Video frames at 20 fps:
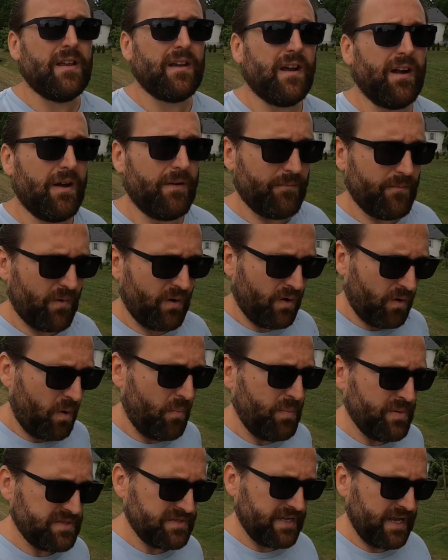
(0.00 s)

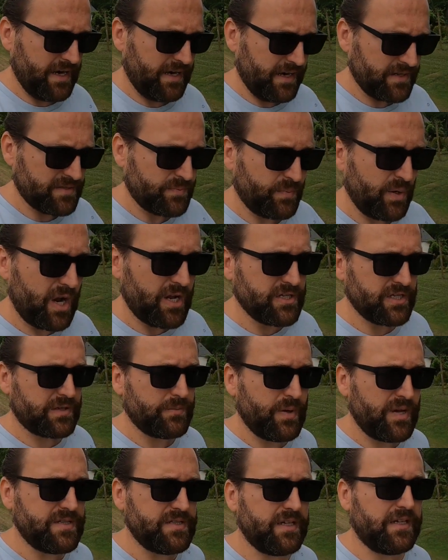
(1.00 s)
OpenStack as a
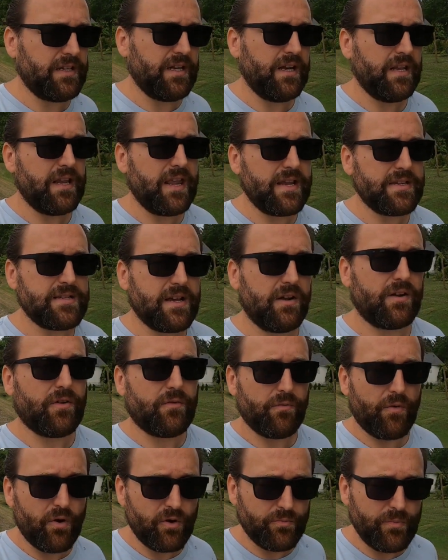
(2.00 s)
project basically lays out a
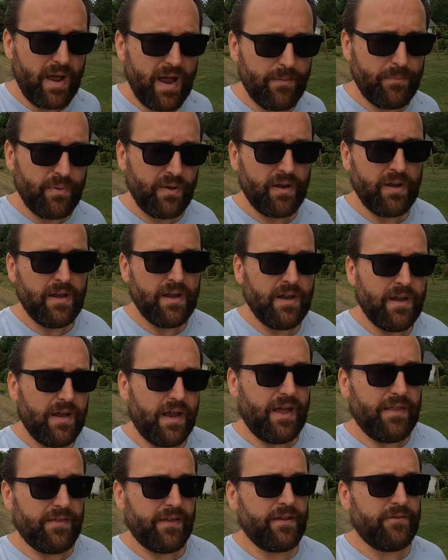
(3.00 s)
roadmap,
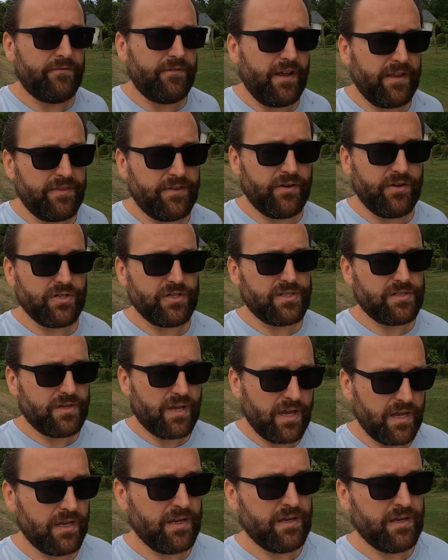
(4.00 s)
and then vendors